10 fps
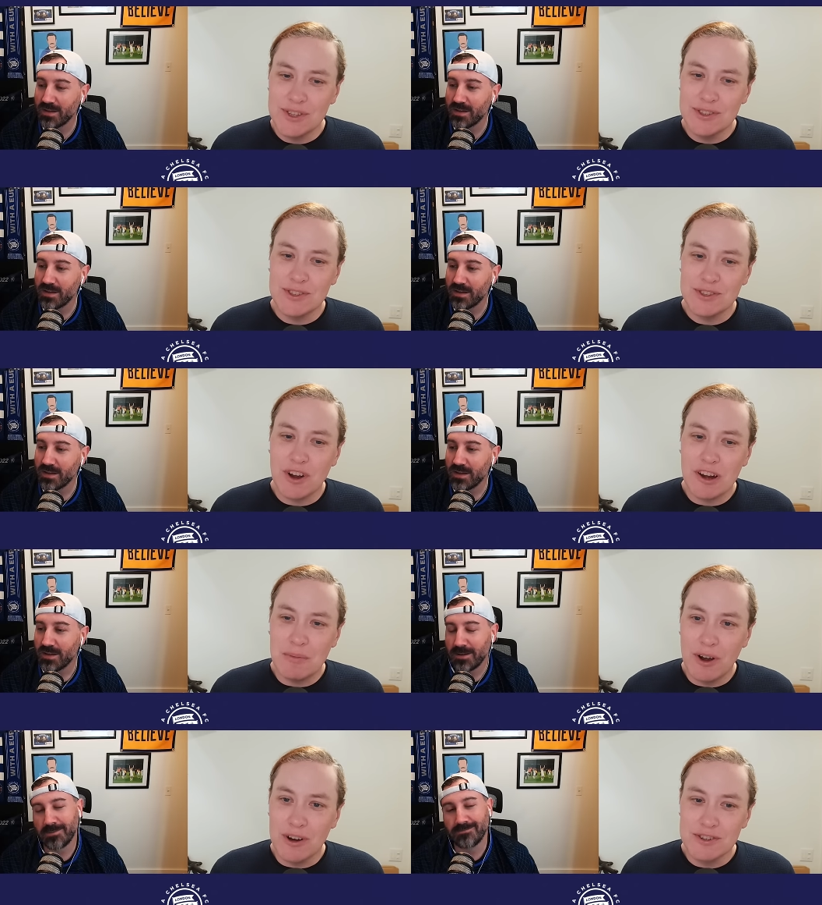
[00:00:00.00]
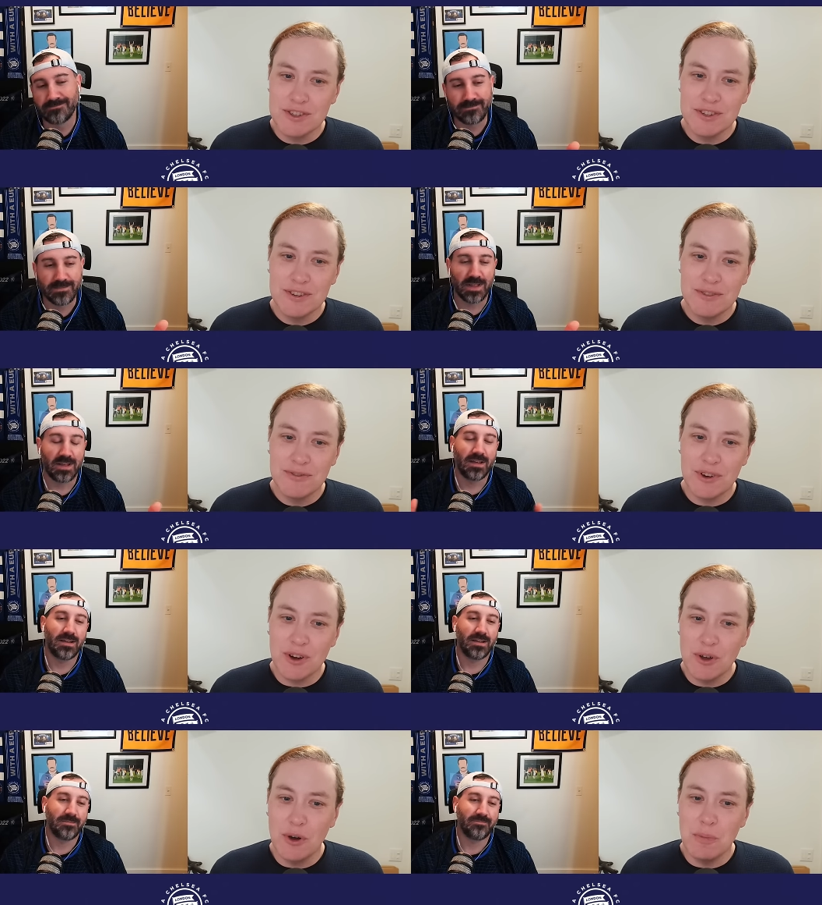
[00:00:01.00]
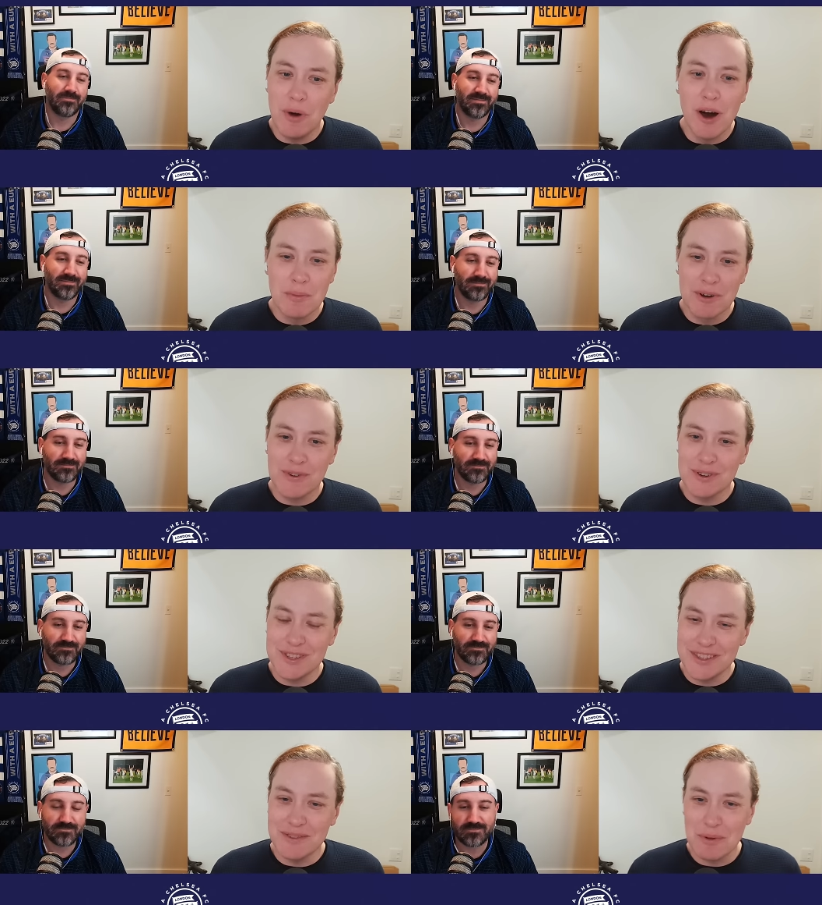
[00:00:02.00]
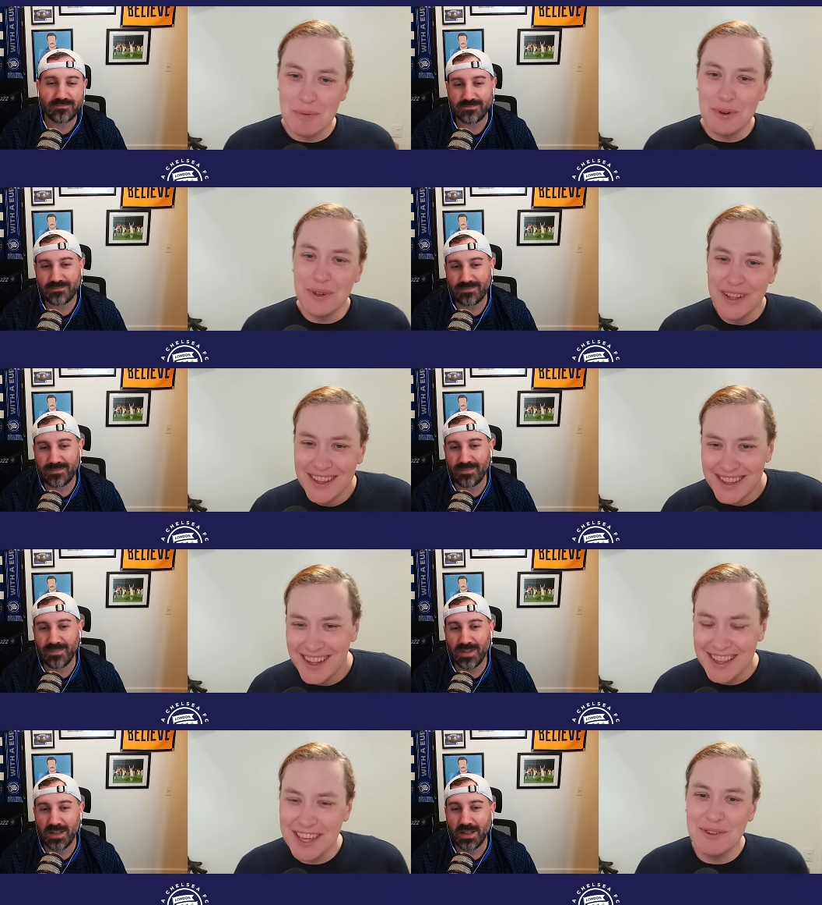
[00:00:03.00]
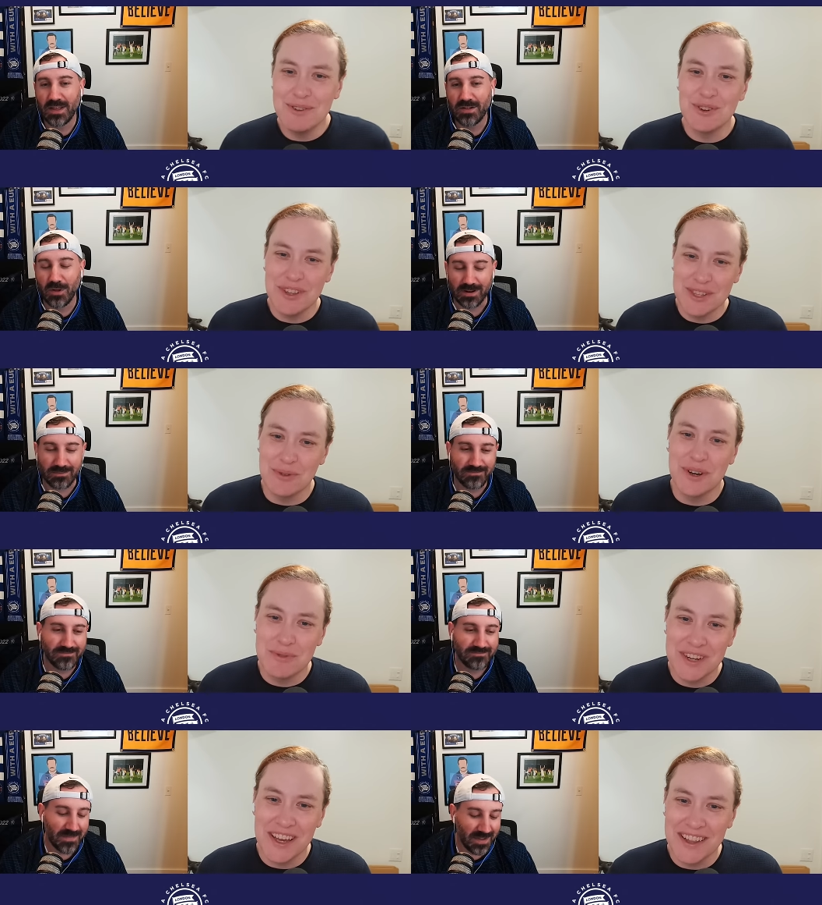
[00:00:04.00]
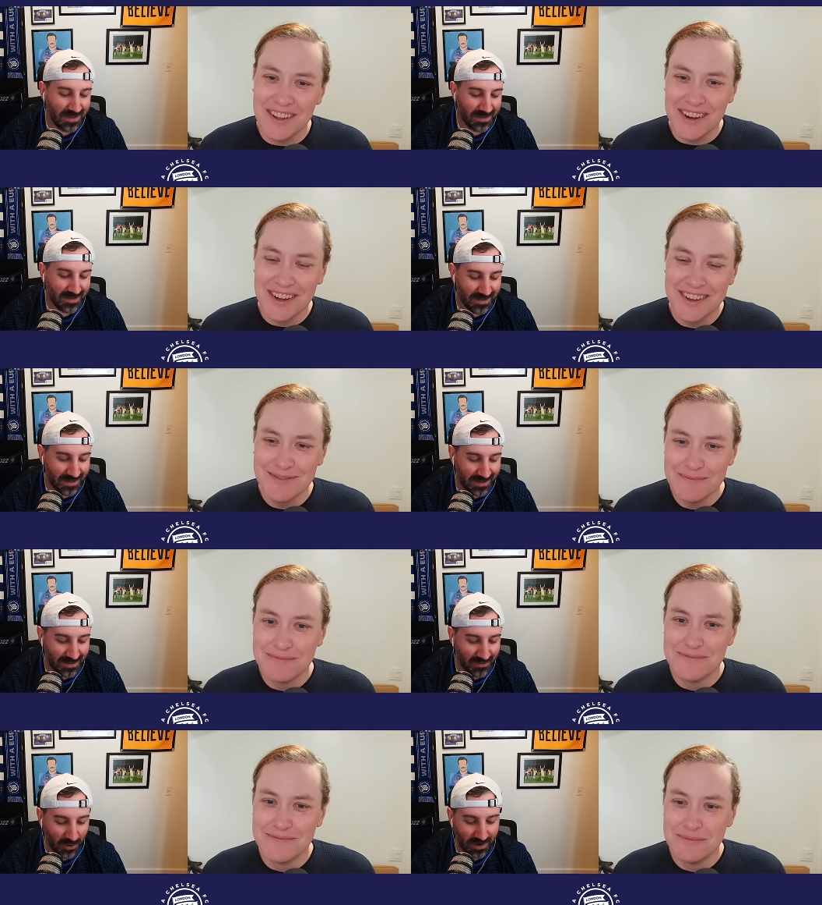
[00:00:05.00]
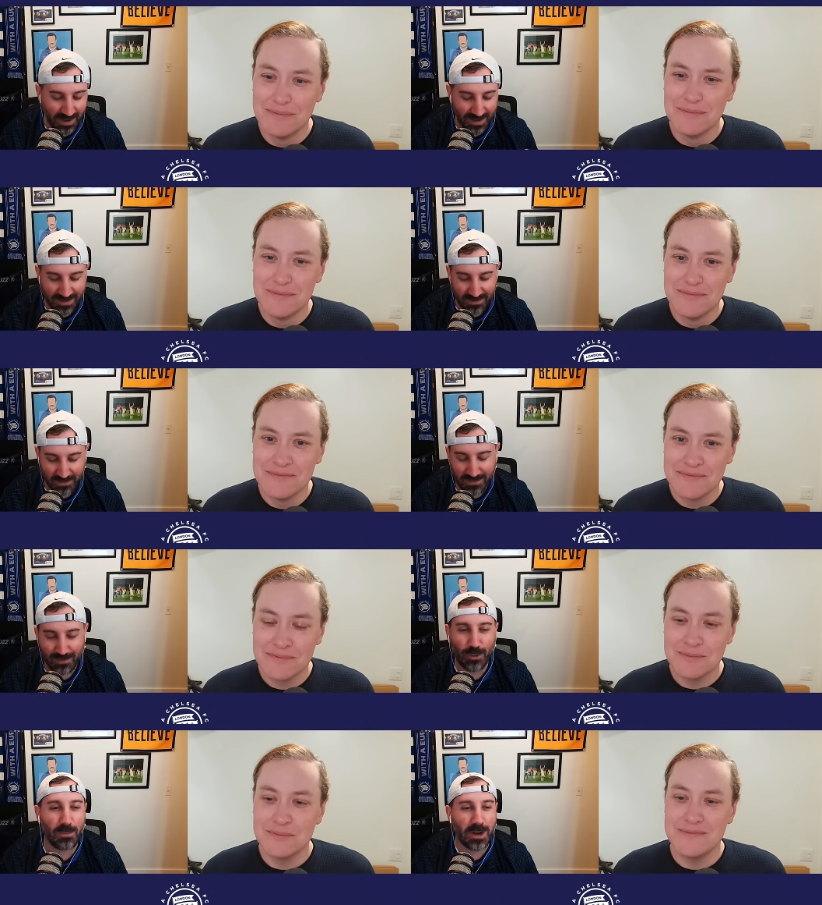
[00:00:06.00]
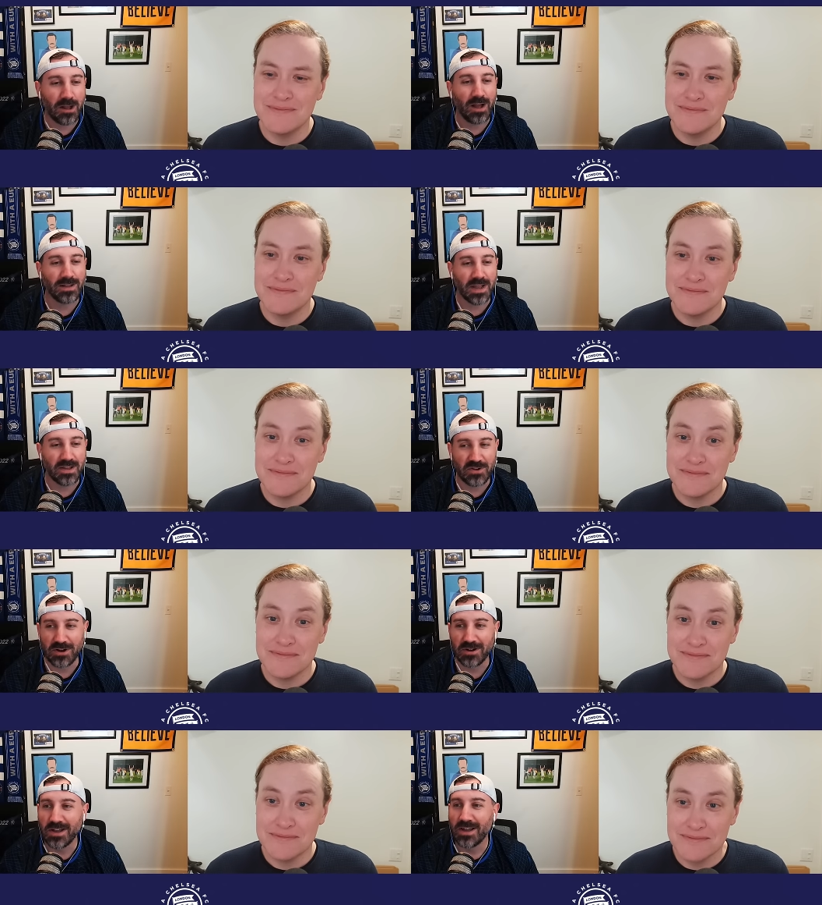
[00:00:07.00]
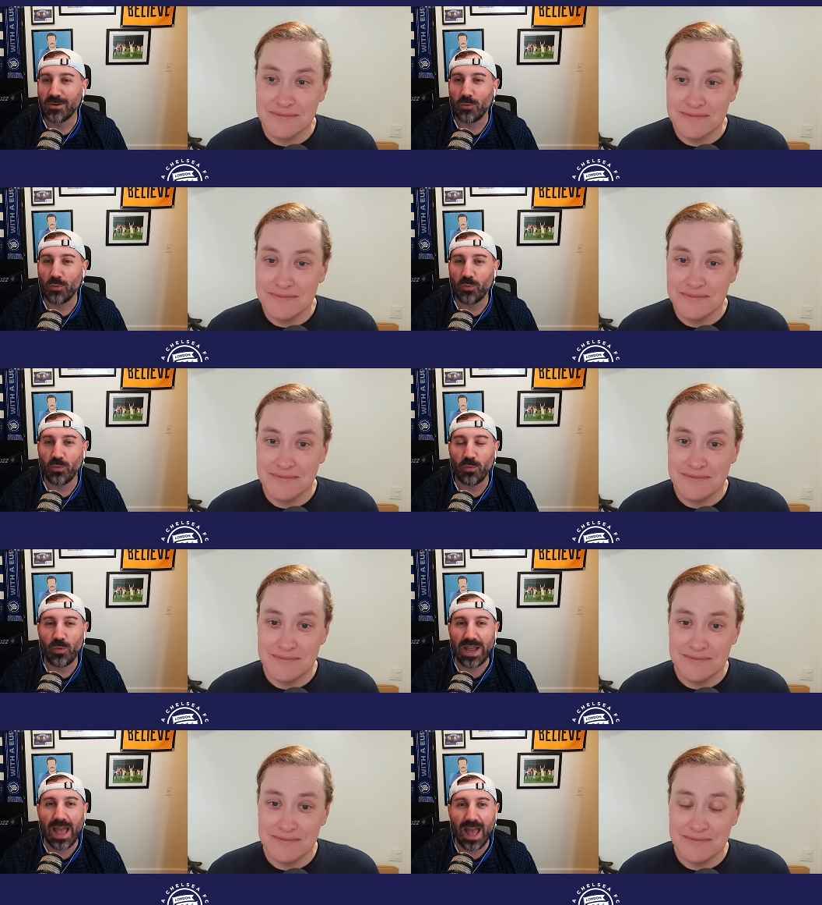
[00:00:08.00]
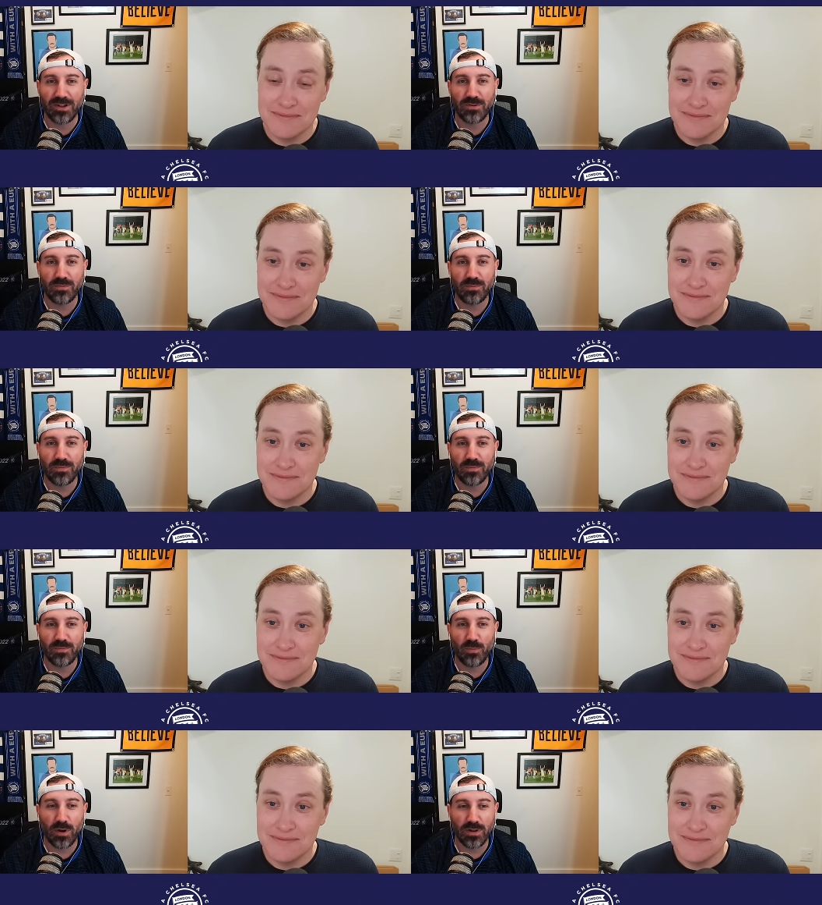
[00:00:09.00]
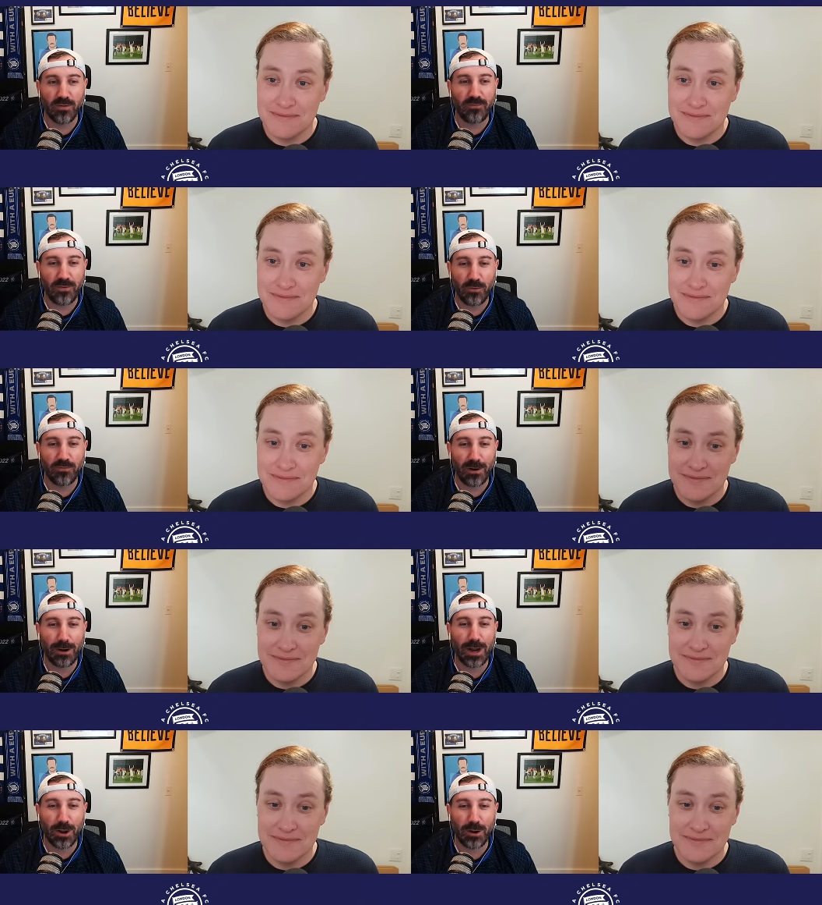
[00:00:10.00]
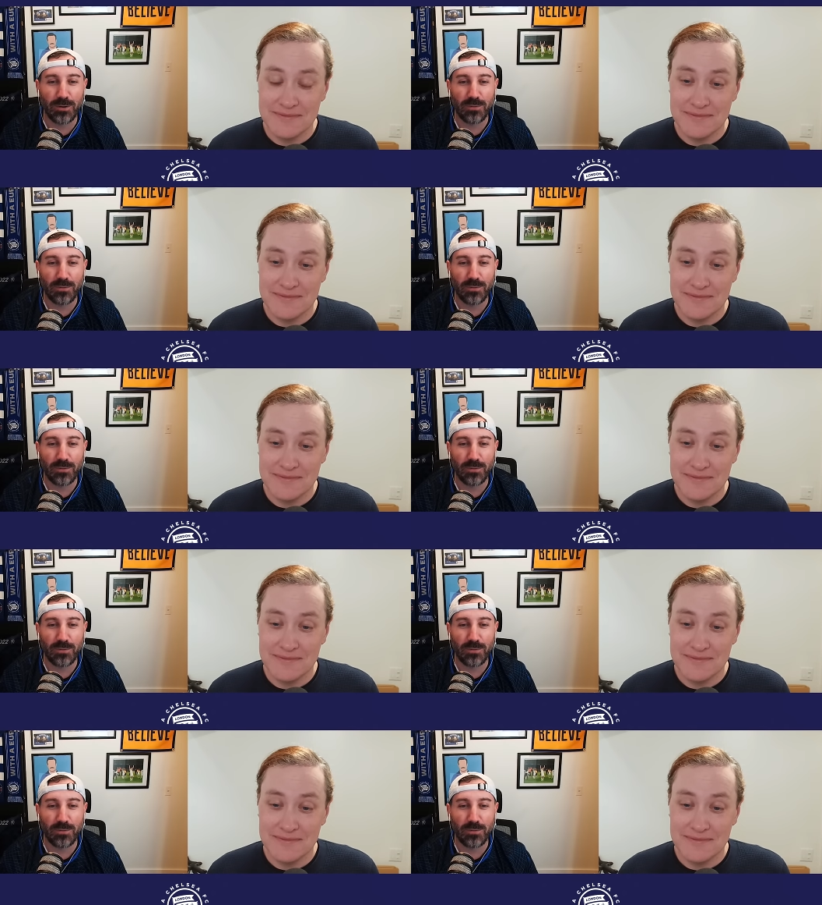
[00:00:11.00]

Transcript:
Speaker 1: since the start of March for Cole Palmer versus Liverpool. I think you enjoyed look, this one in particular.
Speaker 2: Look, uh, a little bit of context here. We had one of the few very good